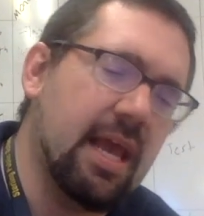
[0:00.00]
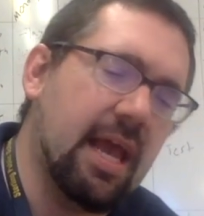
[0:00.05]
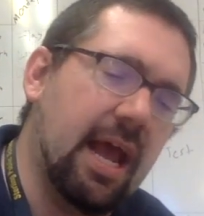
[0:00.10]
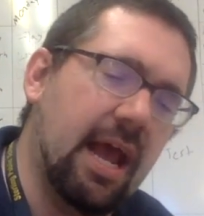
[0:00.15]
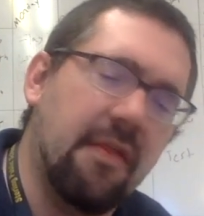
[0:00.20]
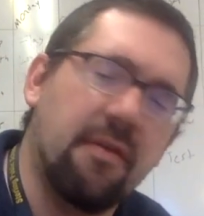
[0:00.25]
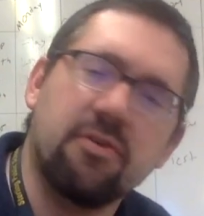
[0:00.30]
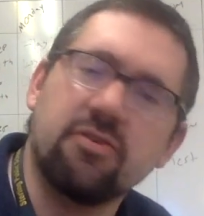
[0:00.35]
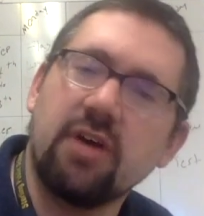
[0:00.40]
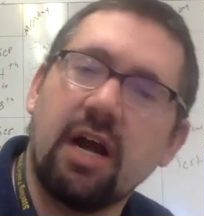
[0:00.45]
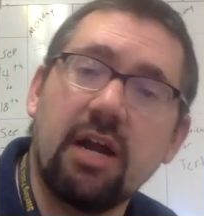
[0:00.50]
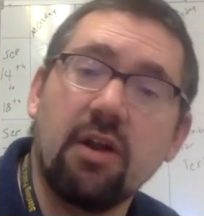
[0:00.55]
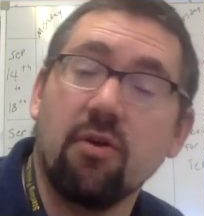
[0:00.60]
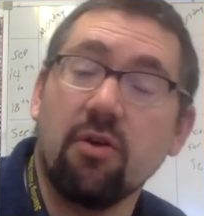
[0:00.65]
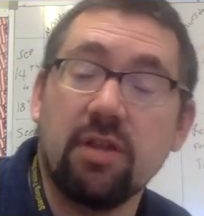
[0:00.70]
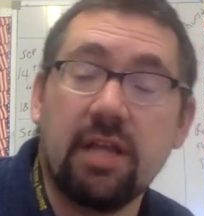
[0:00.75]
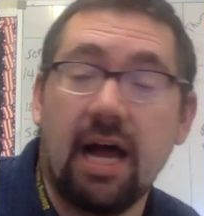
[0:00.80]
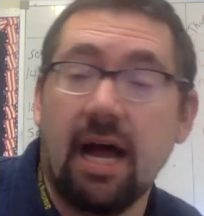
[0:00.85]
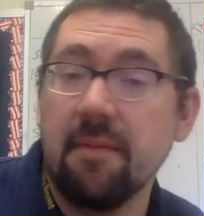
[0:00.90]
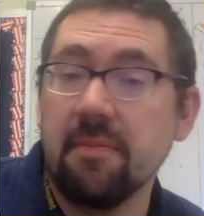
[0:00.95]
And they're trying to
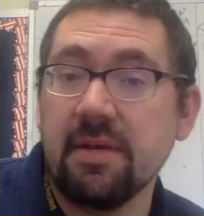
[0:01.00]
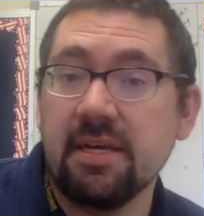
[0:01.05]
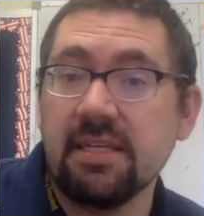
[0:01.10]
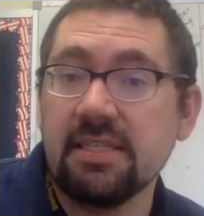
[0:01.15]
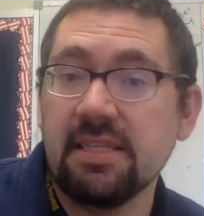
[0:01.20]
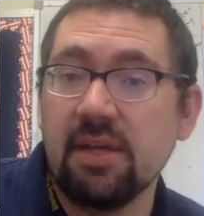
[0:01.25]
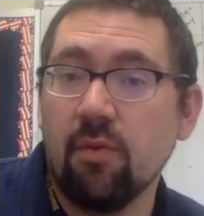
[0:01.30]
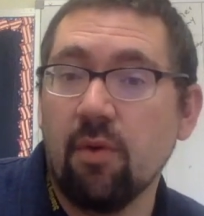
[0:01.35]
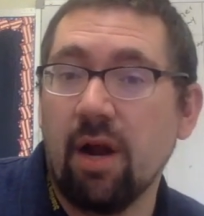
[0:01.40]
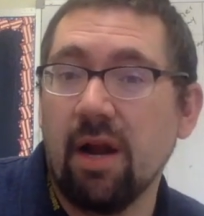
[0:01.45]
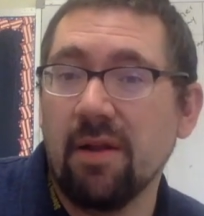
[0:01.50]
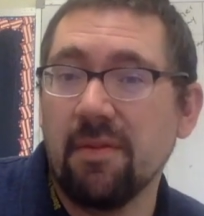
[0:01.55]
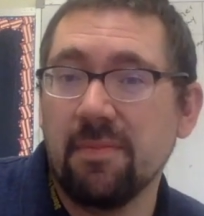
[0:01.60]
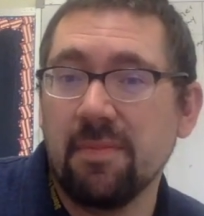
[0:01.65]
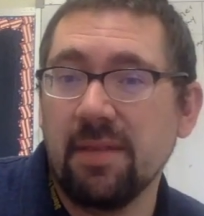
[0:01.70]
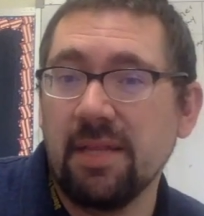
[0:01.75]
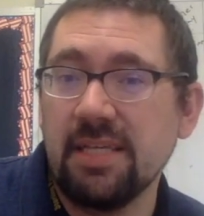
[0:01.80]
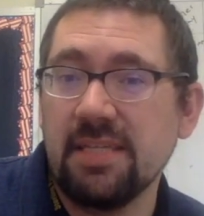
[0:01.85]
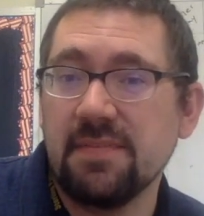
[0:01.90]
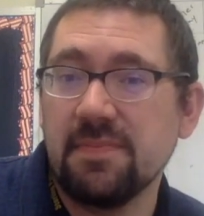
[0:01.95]
hold on because they want to
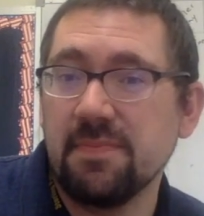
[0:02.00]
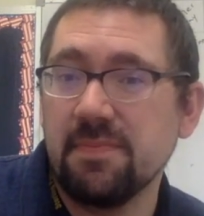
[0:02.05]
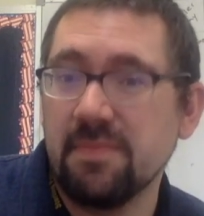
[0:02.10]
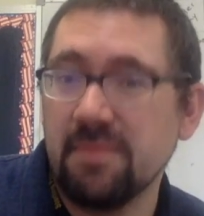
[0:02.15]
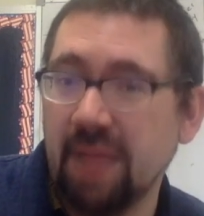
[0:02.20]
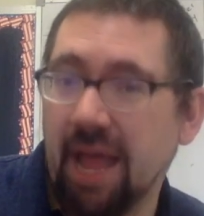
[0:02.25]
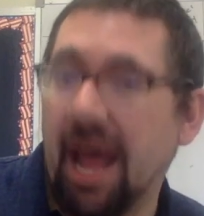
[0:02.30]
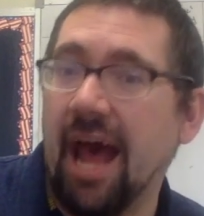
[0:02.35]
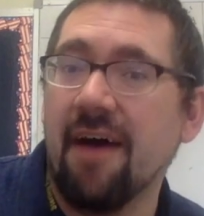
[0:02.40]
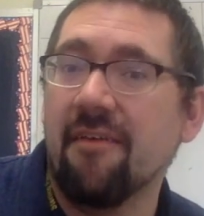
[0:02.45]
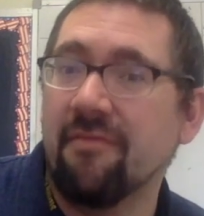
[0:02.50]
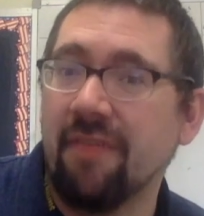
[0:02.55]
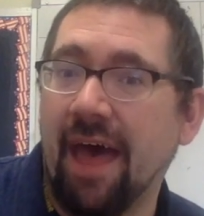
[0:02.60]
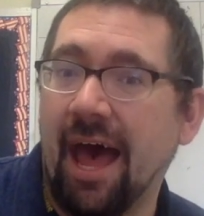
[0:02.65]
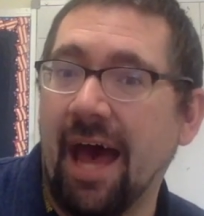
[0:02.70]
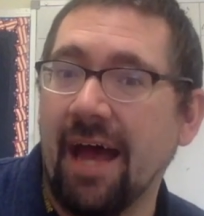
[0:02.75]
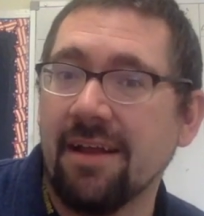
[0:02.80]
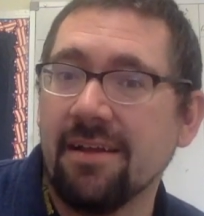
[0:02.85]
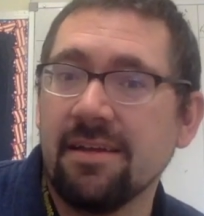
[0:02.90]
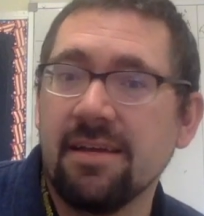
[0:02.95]
at least have
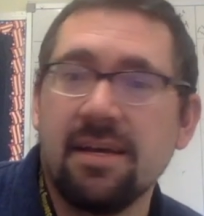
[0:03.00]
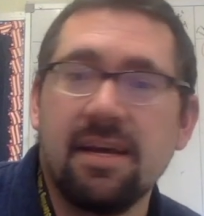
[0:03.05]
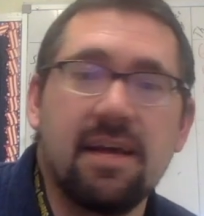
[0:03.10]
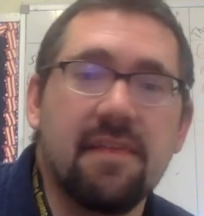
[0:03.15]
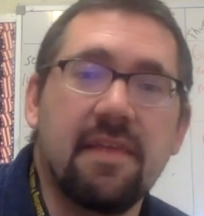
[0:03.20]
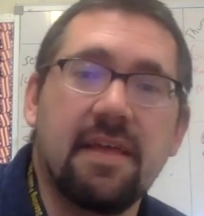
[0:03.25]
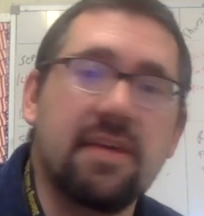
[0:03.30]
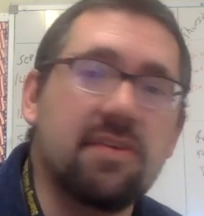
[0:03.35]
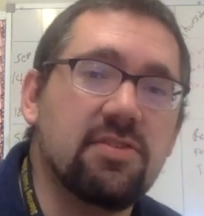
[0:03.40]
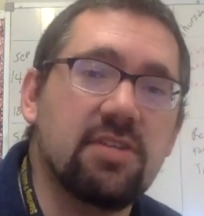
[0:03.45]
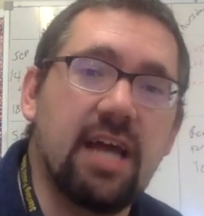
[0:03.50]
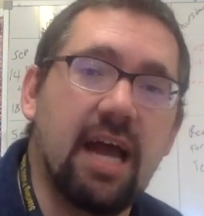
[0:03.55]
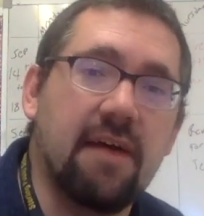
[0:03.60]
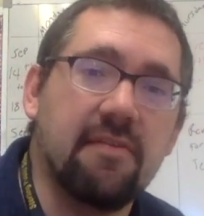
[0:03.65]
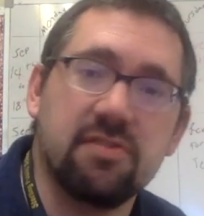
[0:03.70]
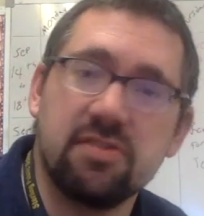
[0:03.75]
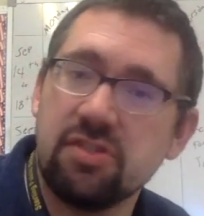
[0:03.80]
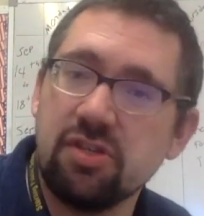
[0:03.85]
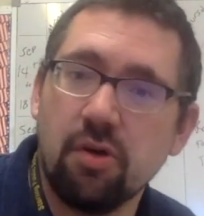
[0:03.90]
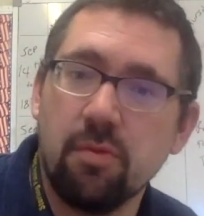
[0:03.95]
that. They used to
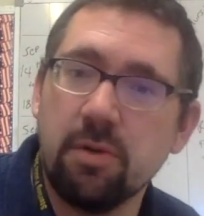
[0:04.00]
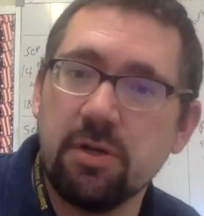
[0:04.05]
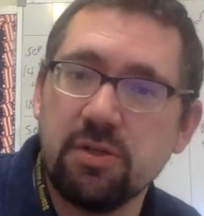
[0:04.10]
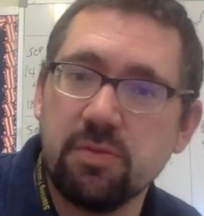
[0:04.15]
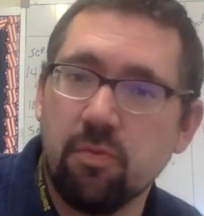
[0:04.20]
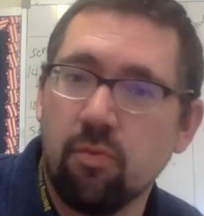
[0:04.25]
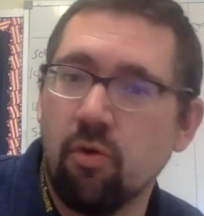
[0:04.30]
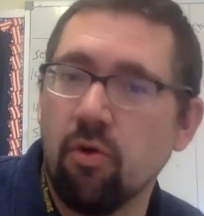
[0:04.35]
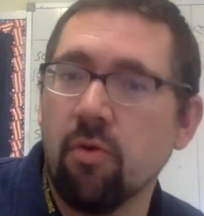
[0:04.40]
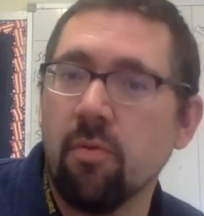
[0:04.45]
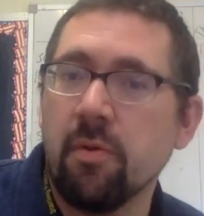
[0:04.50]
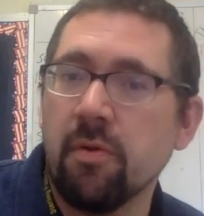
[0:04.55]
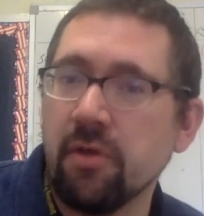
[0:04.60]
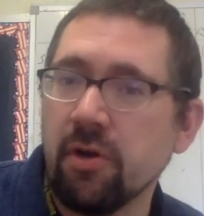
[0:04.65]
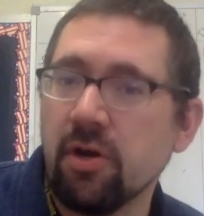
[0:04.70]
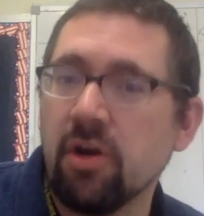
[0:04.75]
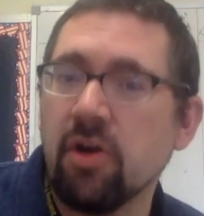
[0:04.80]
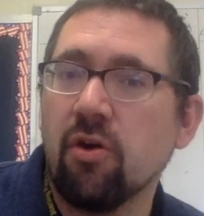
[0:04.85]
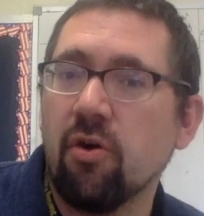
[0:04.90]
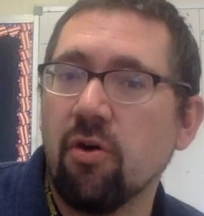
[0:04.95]
have so much more, but they're
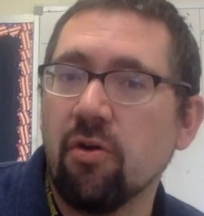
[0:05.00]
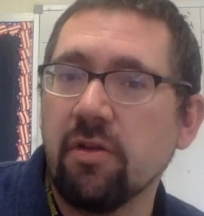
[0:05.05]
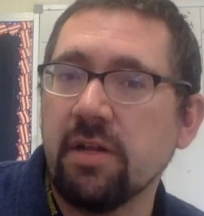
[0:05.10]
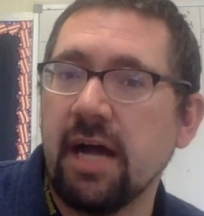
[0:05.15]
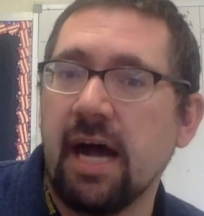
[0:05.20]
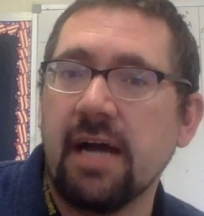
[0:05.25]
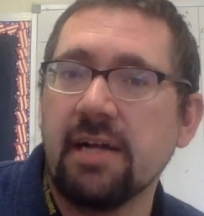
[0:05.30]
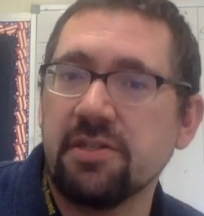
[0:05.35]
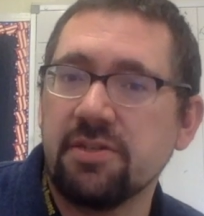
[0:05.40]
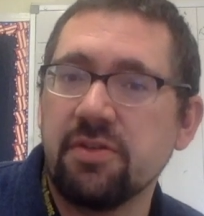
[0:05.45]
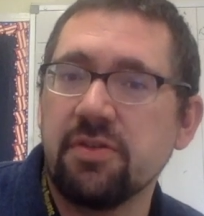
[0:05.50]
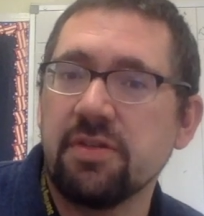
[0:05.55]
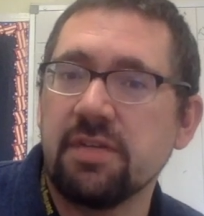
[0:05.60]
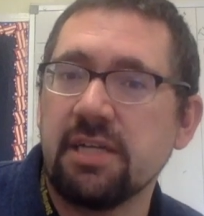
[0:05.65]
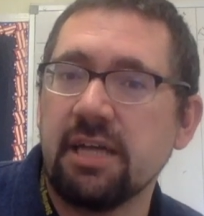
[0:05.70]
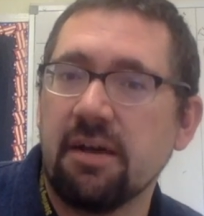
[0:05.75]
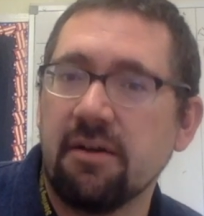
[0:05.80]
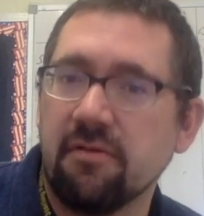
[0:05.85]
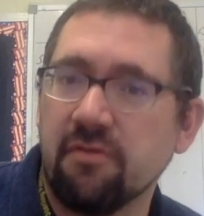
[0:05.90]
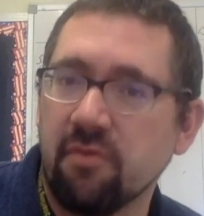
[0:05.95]
going to hold on tooth and
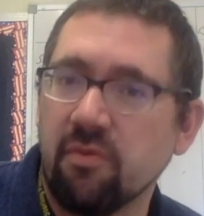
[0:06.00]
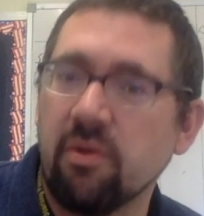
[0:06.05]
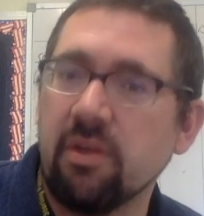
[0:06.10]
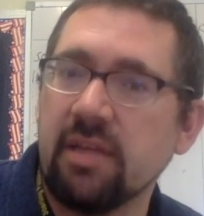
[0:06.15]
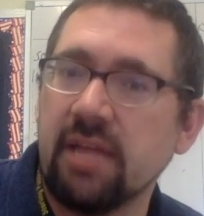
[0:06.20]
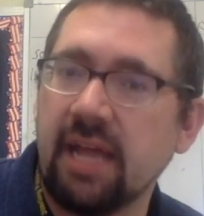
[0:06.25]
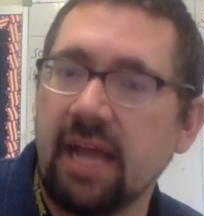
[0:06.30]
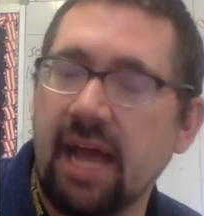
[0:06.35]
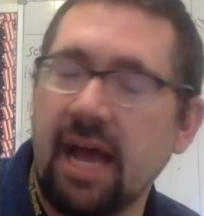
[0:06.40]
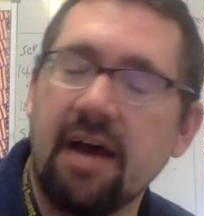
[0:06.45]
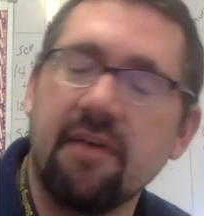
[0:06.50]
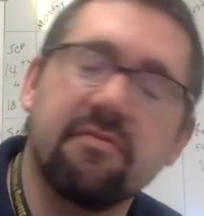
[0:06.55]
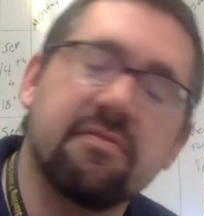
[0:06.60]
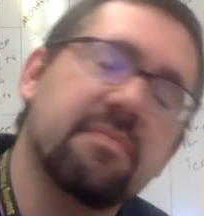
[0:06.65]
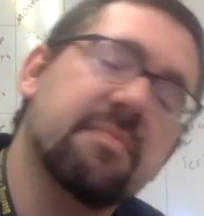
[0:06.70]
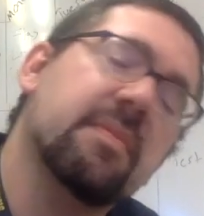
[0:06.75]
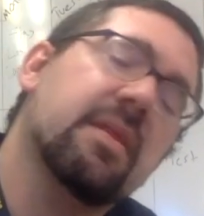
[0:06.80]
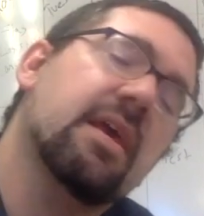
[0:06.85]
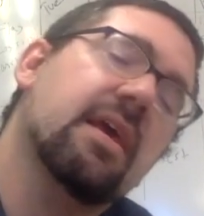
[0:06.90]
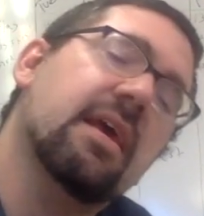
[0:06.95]
nail for what they have.
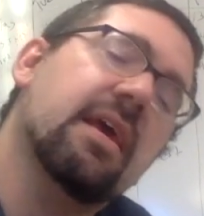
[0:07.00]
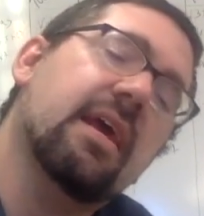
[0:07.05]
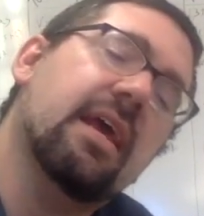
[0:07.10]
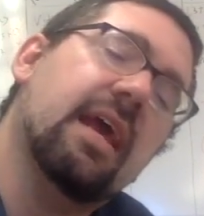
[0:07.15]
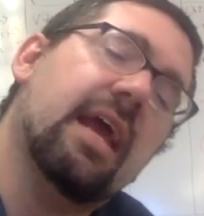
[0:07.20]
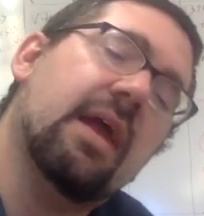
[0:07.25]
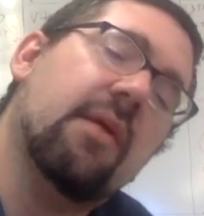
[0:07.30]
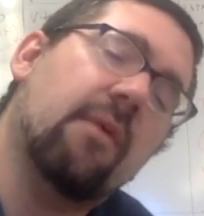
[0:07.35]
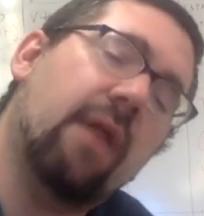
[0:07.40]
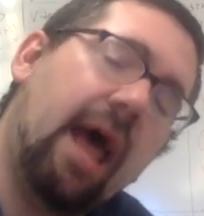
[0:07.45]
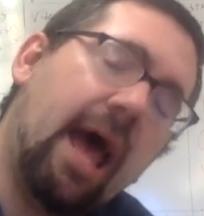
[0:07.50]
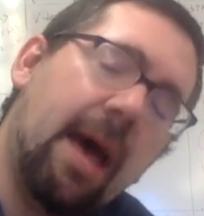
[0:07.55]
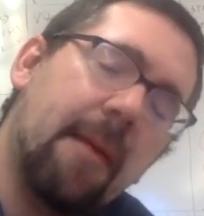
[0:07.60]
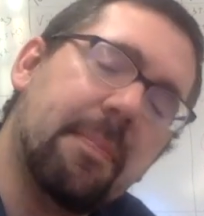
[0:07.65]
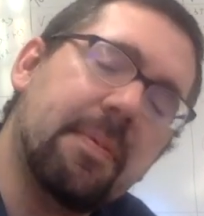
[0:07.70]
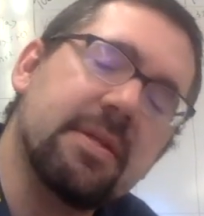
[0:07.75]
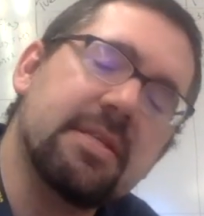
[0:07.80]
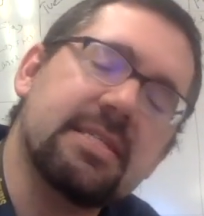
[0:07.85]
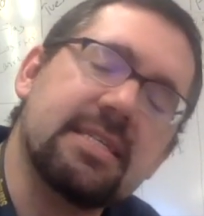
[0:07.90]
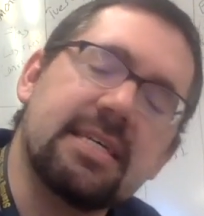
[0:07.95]
And what
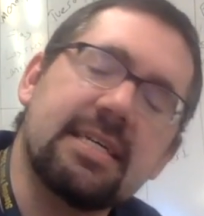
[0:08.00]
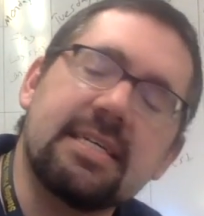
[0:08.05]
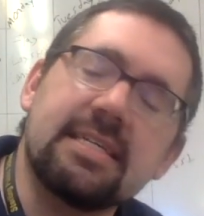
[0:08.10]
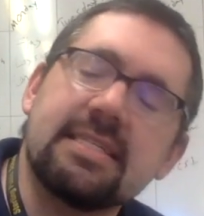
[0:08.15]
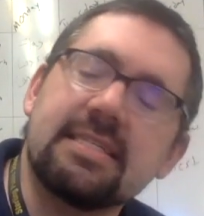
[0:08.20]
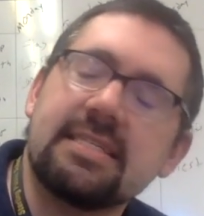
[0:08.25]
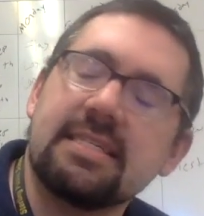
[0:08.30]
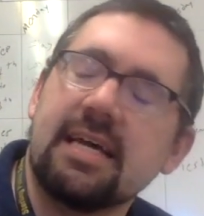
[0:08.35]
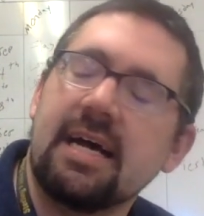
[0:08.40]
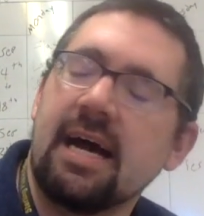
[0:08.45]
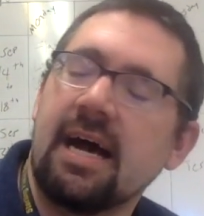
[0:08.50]
happens is